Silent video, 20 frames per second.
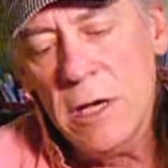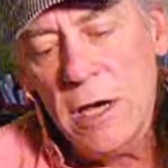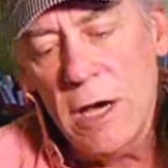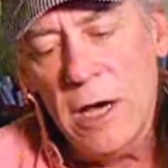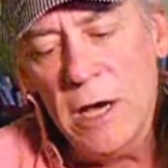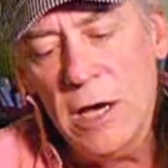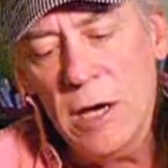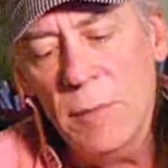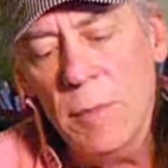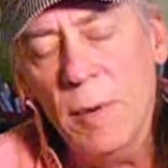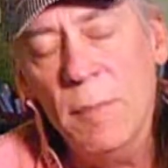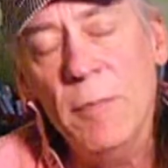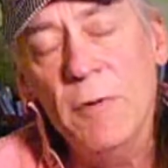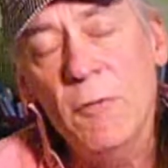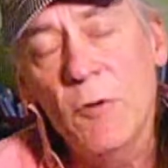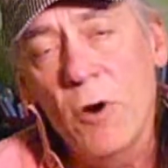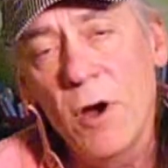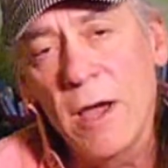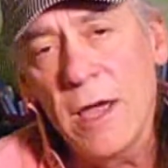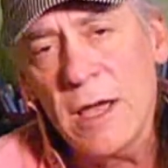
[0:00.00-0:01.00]
But
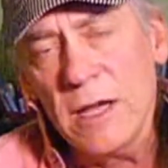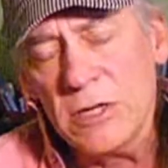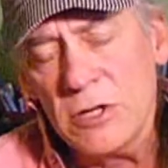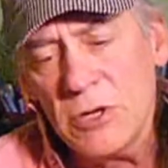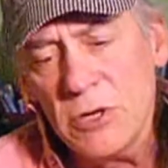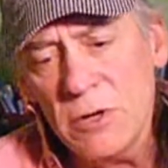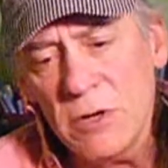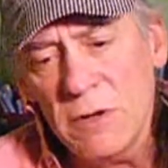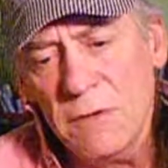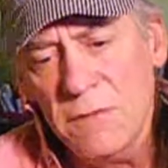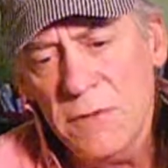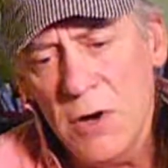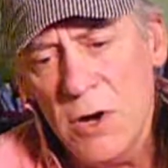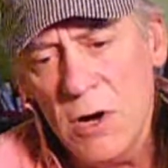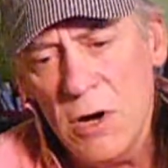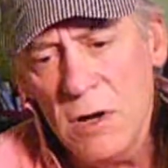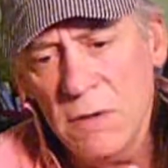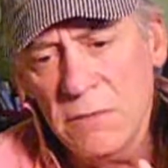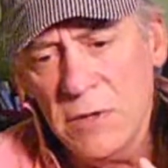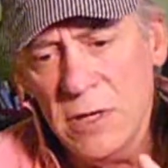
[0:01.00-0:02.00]
before I get too
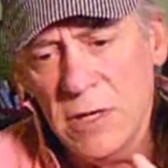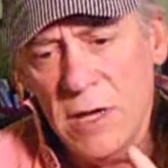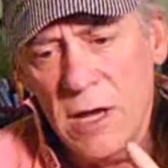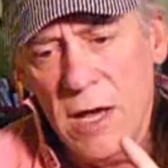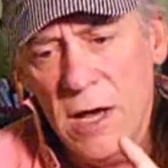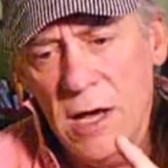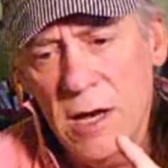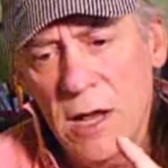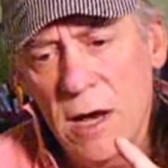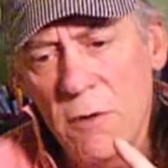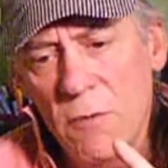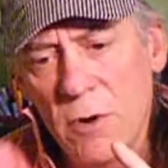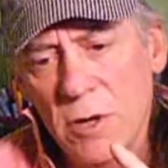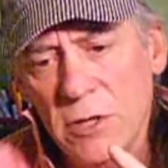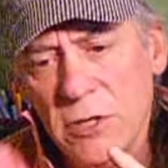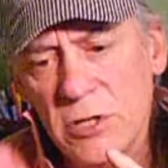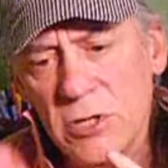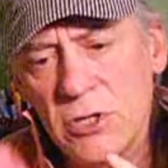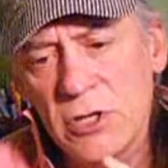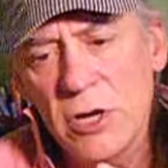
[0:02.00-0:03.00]
involved in that, I
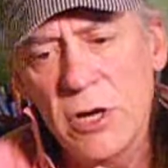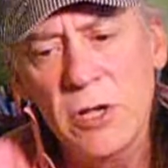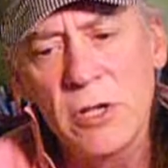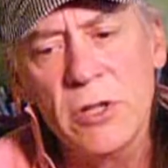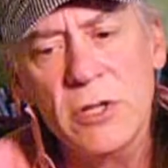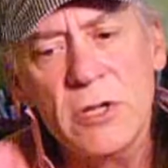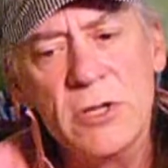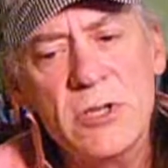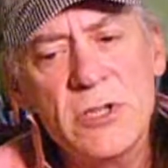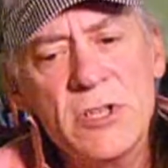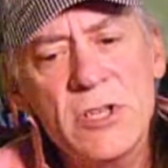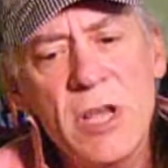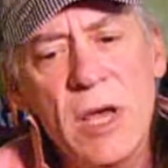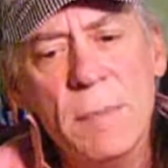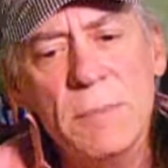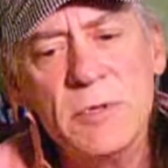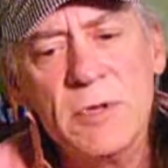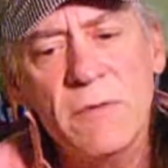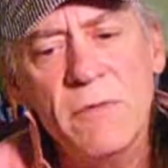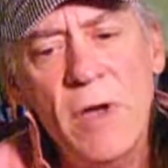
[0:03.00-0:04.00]
want to show you the
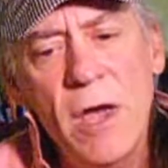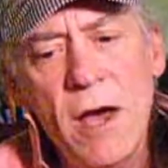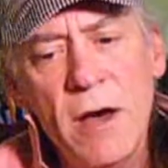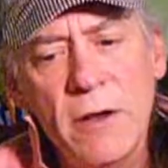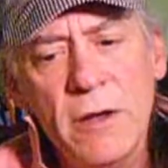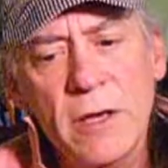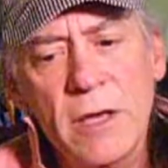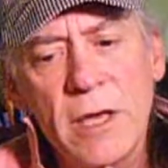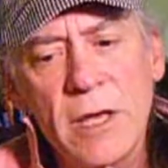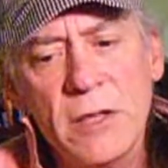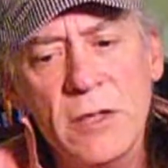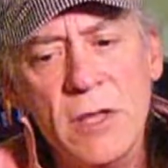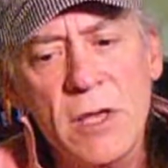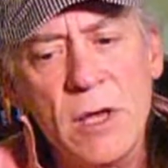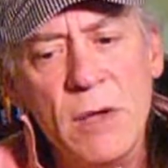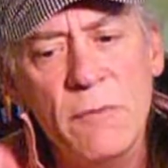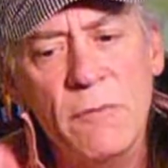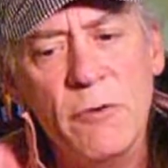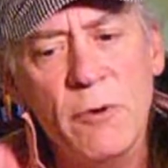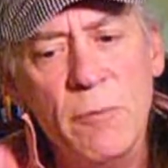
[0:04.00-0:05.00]
steps of how to get the
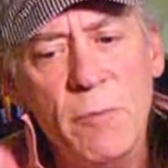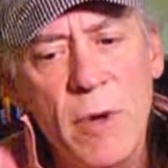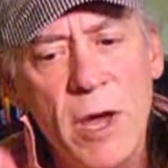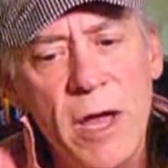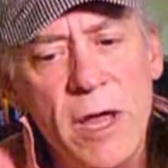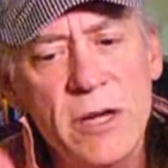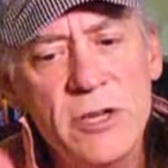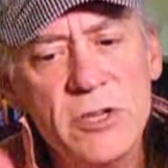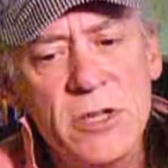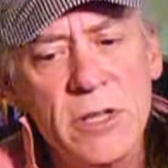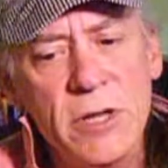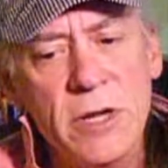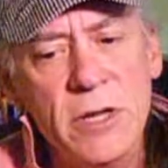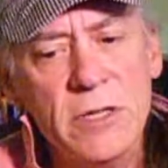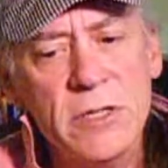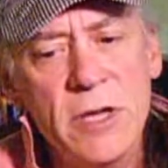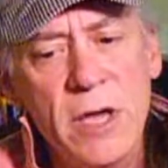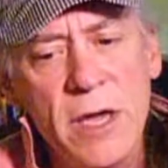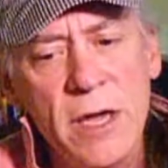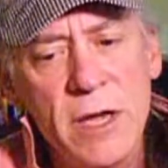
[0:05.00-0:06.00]
information that
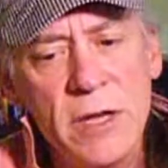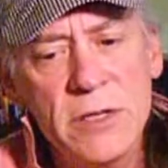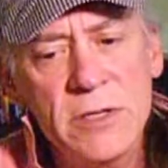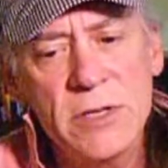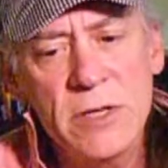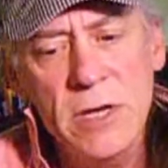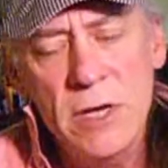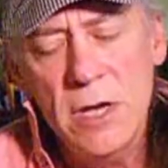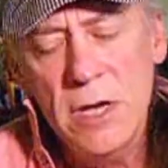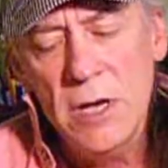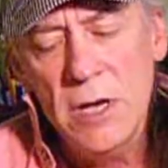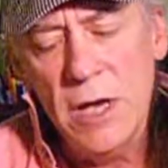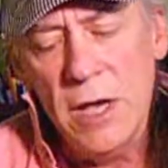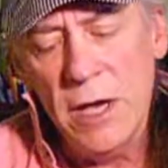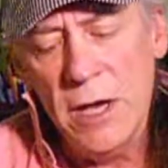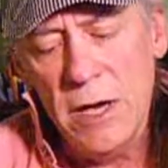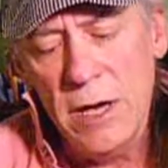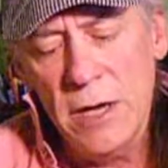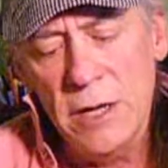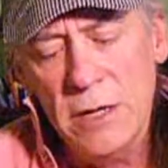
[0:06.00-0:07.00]
it takes
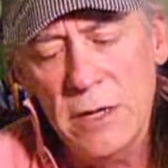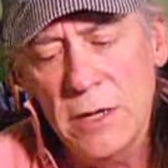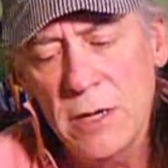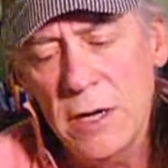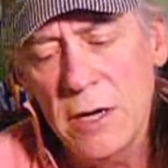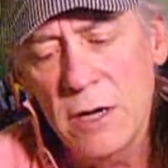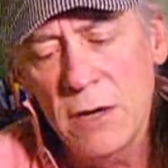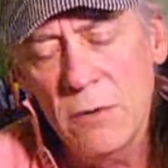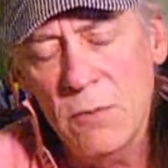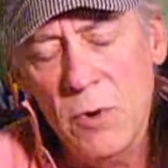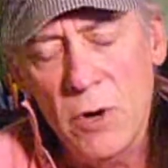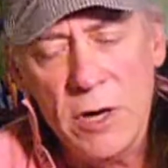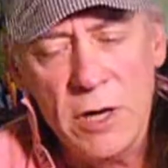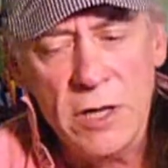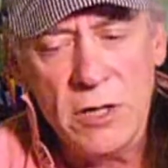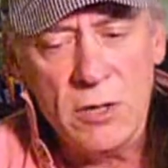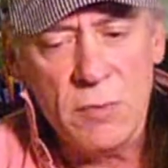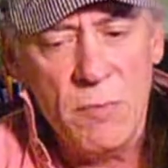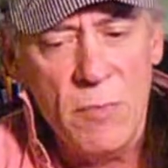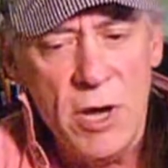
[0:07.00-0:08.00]
and where to
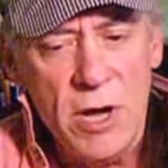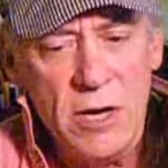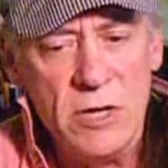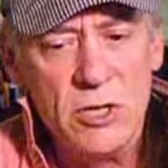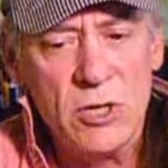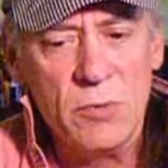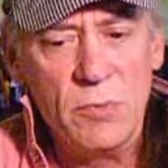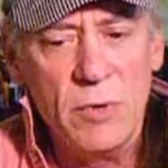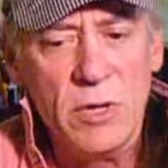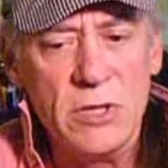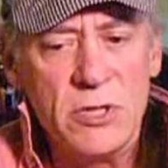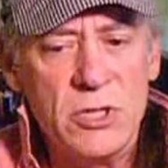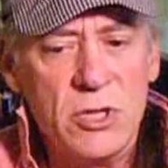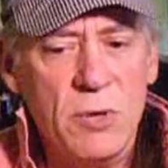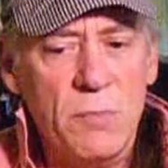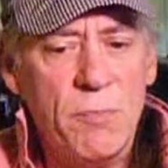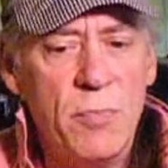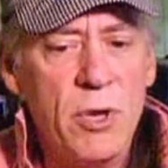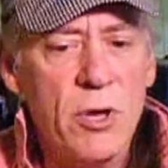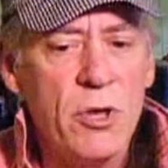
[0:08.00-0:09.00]
get the measurements
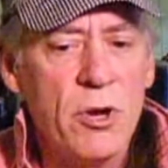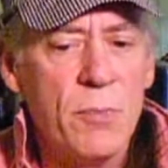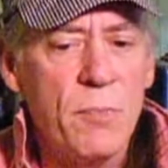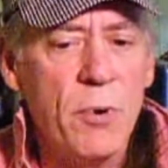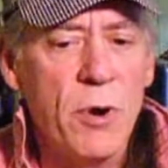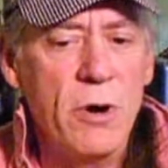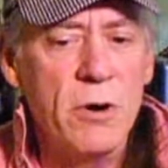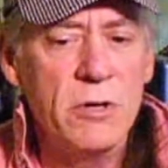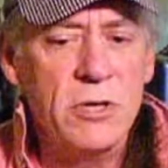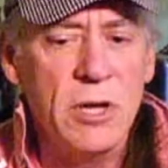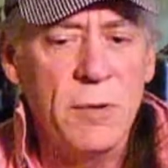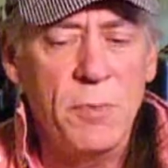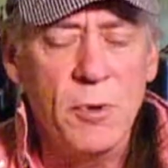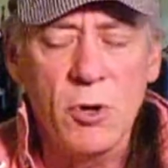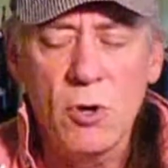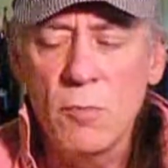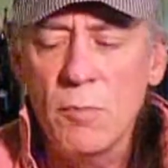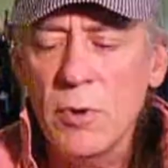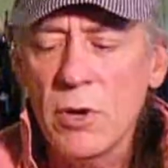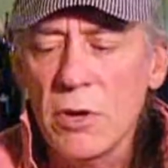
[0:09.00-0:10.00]
to build a
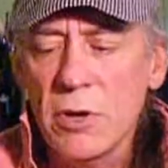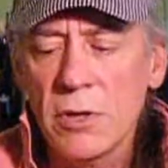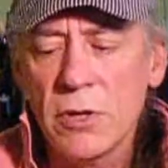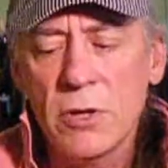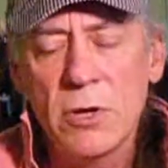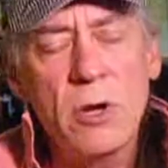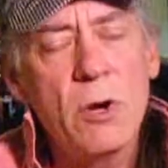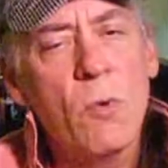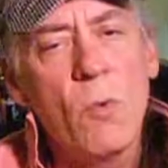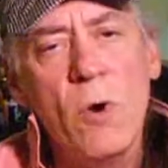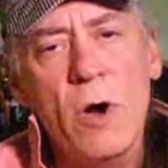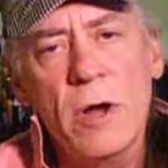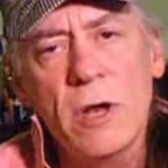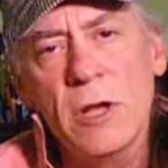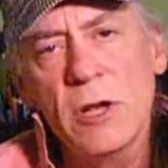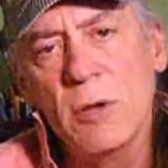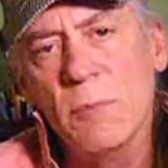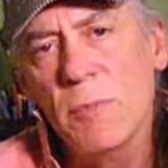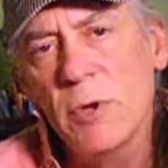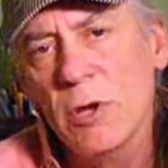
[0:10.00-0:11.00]
prototypical building that you're
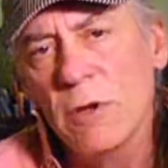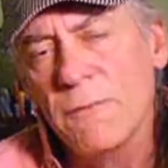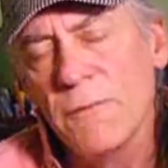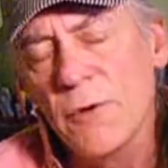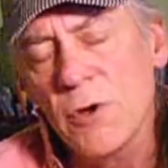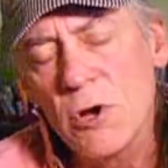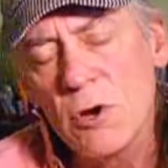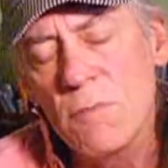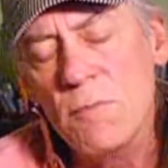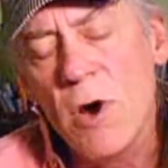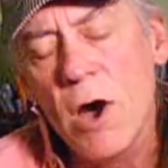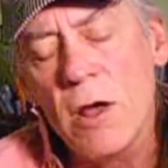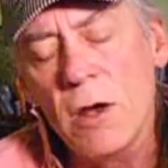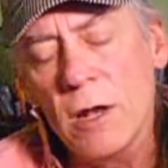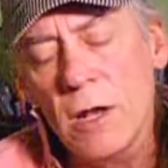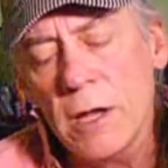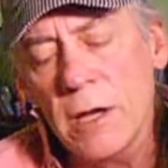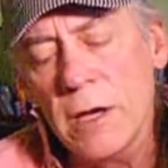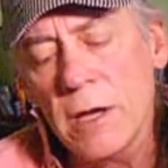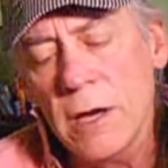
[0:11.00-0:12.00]
wanting to build for your
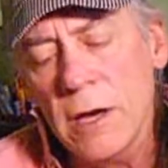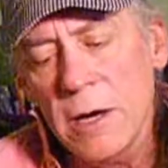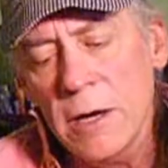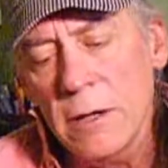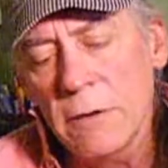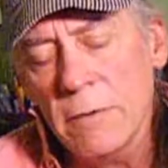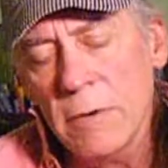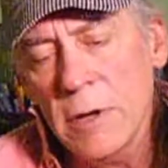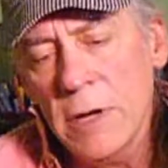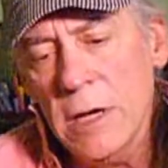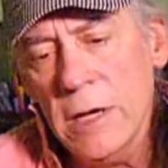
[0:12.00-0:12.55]
model layout.